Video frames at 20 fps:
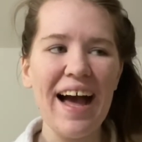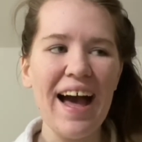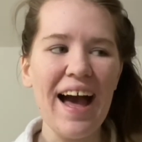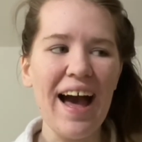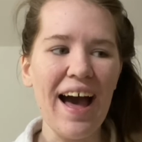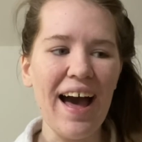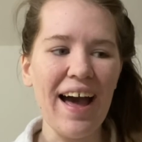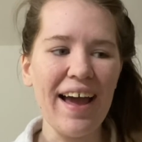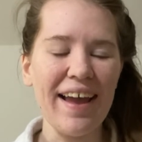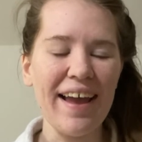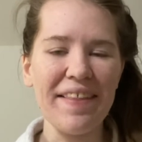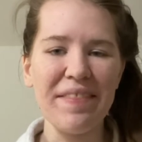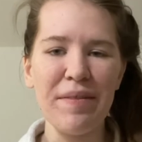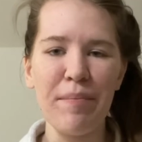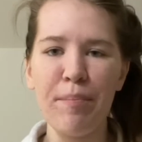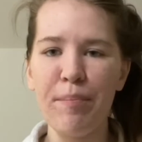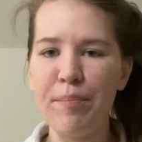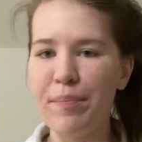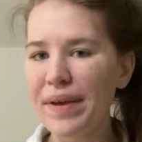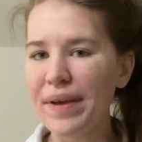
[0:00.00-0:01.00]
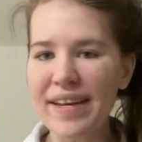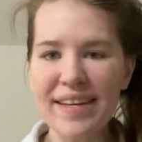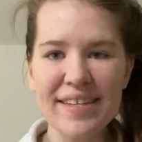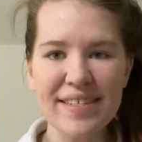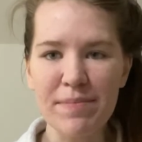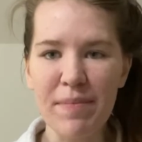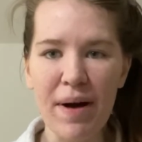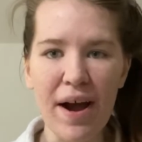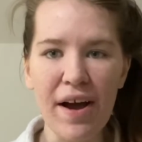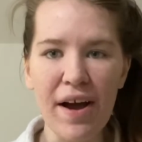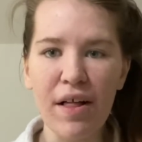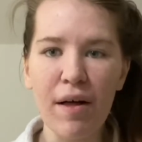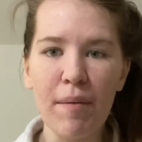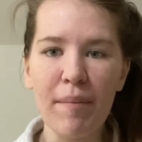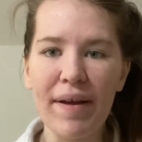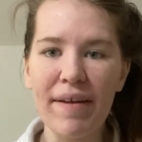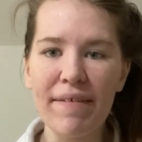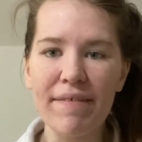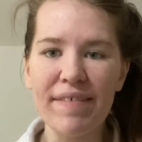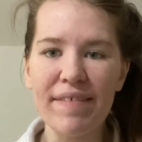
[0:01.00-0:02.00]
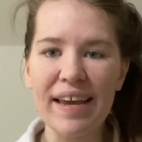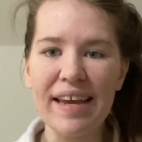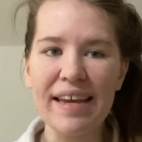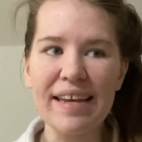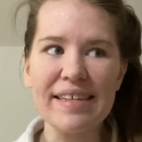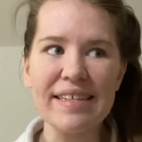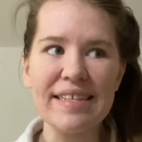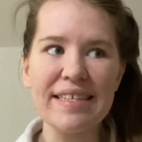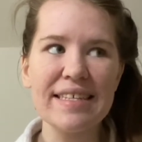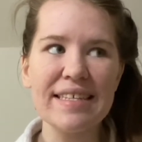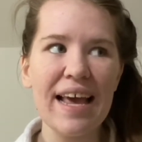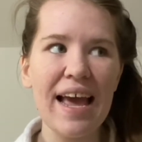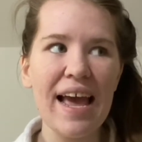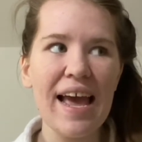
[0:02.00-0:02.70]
I had the biggest smile on my face,